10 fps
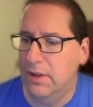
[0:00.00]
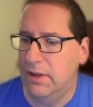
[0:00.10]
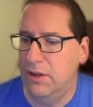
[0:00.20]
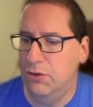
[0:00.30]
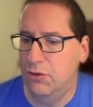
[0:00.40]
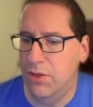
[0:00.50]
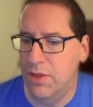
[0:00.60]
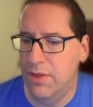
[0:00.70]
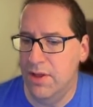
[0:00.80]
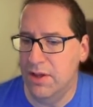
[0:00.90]

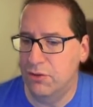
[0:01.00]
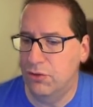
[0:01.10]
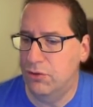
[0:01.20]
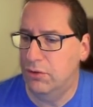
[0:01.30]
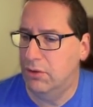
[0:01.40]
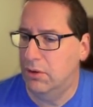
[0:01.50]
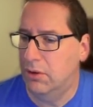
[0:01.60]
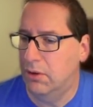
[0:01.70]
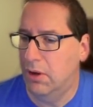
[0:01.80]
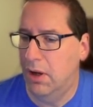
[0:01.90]
is this,
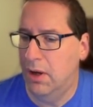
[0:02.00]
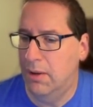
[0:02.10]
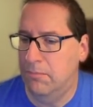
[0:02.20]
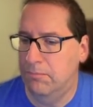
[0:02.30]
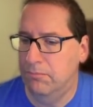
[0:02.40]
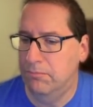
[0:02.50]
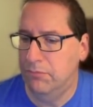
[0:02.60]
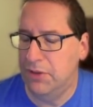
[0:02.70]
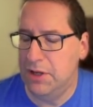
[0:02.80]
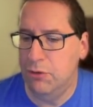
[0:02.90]
the
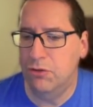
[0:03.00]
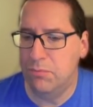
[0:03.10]
use of